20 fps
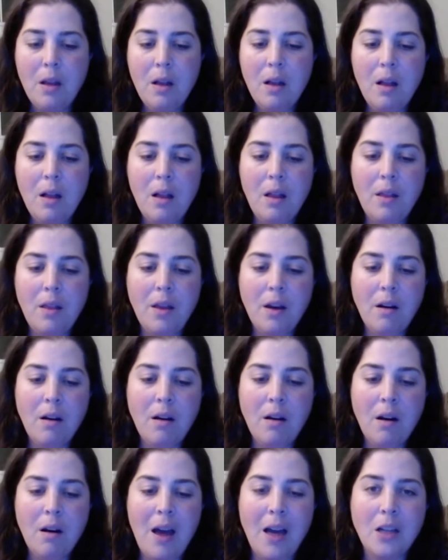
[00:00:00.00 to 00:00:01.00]
there
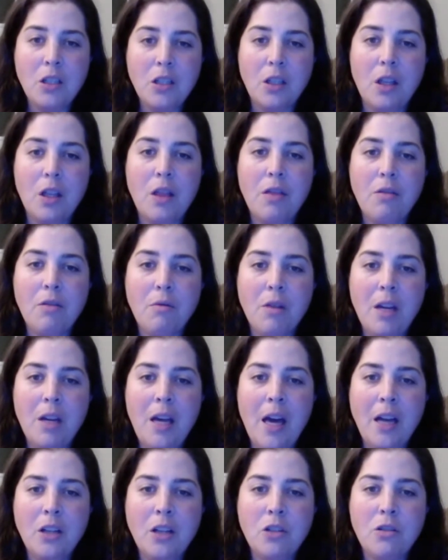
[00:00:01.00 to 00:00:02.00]
are actually 3
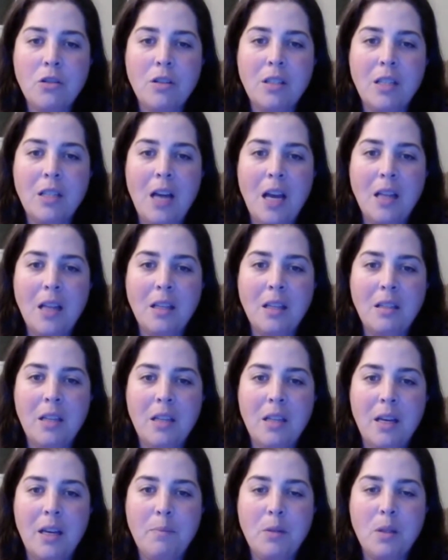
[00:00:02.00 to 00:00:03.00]
extra stylus
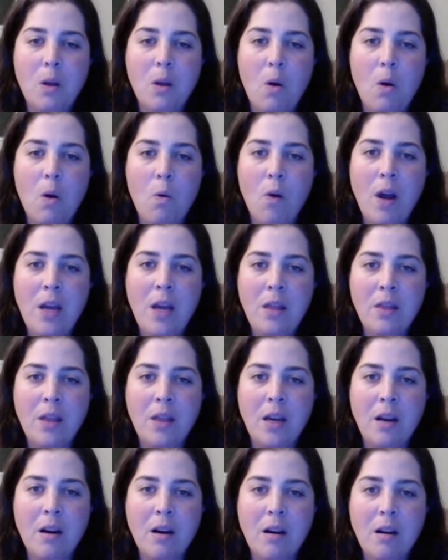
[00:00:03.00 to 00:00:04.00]
tips right
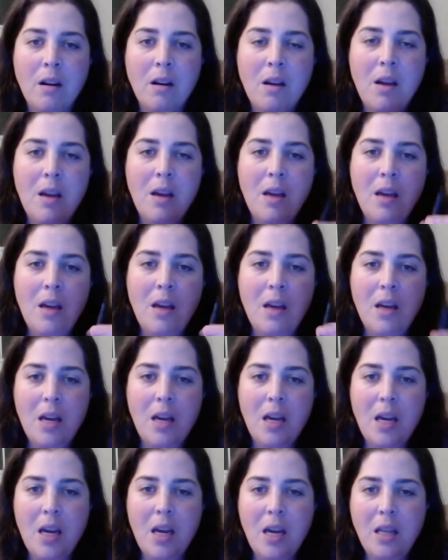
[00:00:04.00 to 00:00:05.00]
there
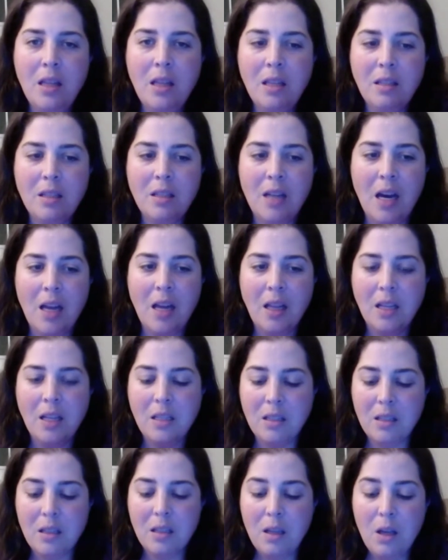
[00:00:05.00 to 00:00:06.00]
in the
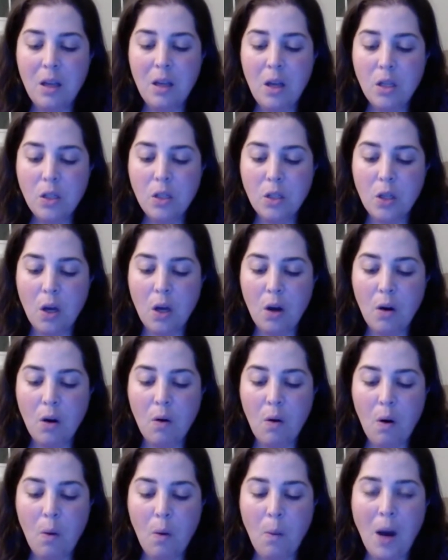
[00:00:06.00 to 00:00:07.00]
stylus.
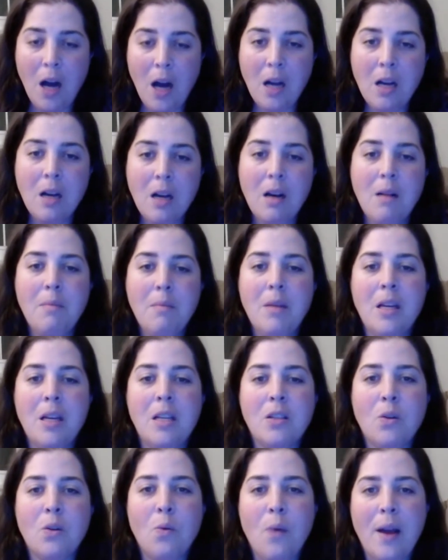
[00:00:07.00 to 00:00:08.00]
So Wacom is
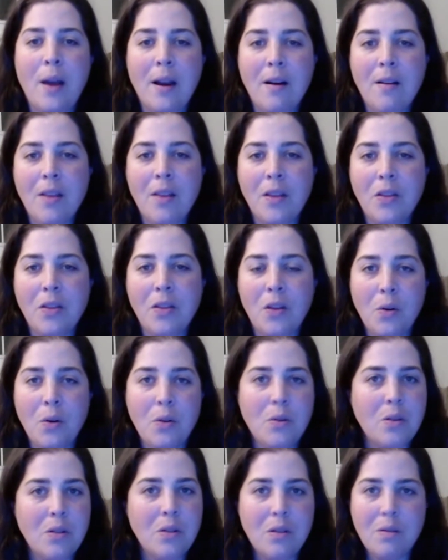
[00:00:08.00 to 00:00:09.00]
aware that
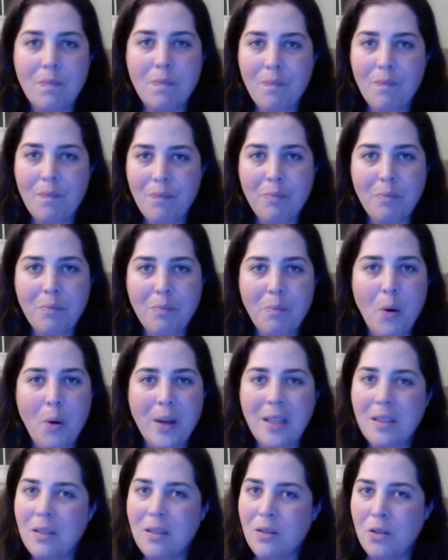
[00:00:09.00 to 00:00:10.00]
those
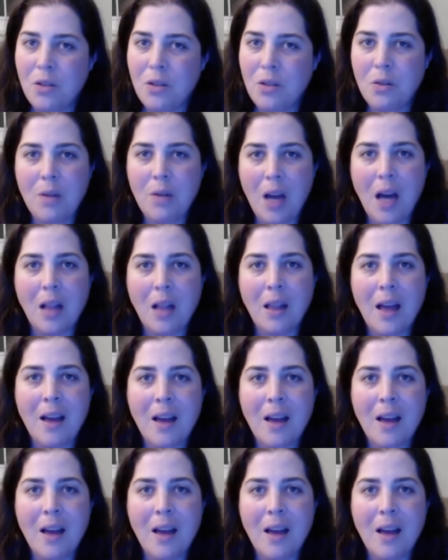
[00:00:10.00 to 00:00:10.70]
points do not last